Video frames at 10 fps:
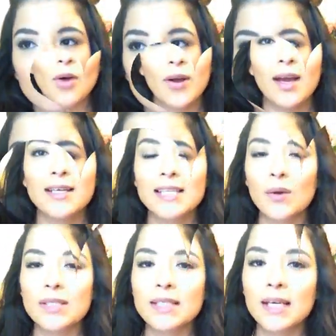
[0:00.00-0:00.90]
Alright guys,
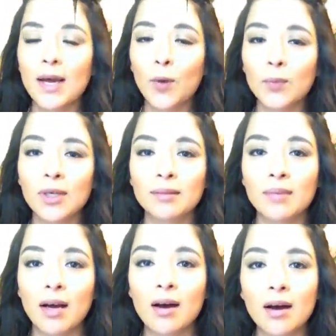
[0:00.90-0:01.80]
that was it. I hope you liked
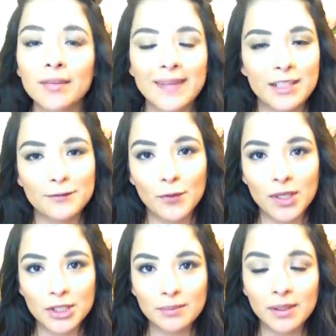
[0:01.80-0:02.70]
my haul. Thanks for
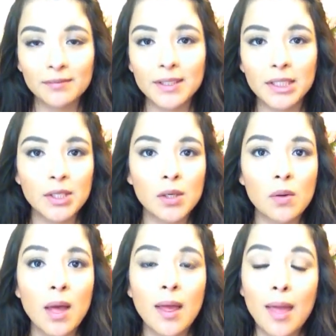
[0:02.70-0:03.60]
watching my
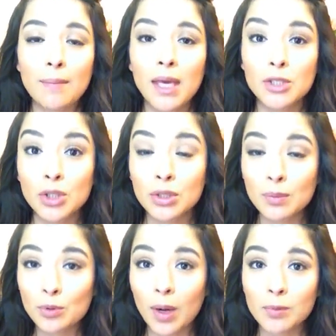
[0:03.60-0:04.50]
video. Make sure you
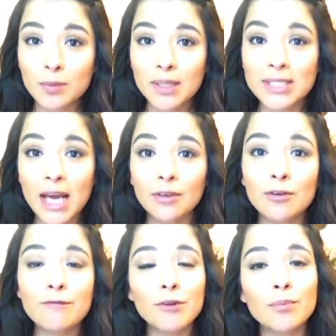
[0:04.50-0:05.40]
subscribe to my
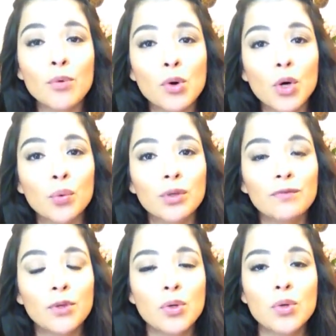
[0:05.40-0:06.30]
channel for more
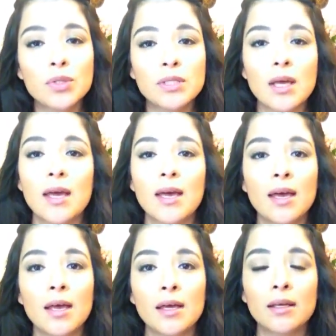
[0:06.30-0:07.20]
reviews,
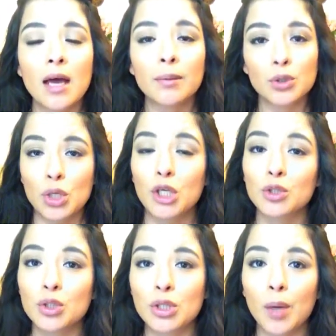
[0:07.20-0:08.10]
and I'm going to try
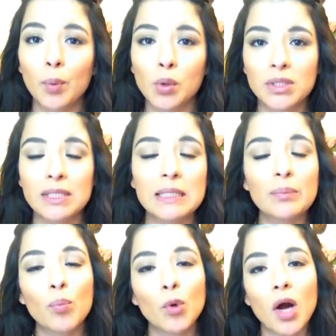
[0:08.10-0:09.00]
to start posting
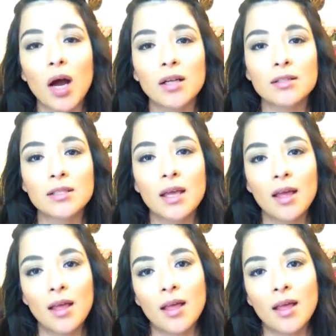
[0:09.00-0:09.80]
up more hauls.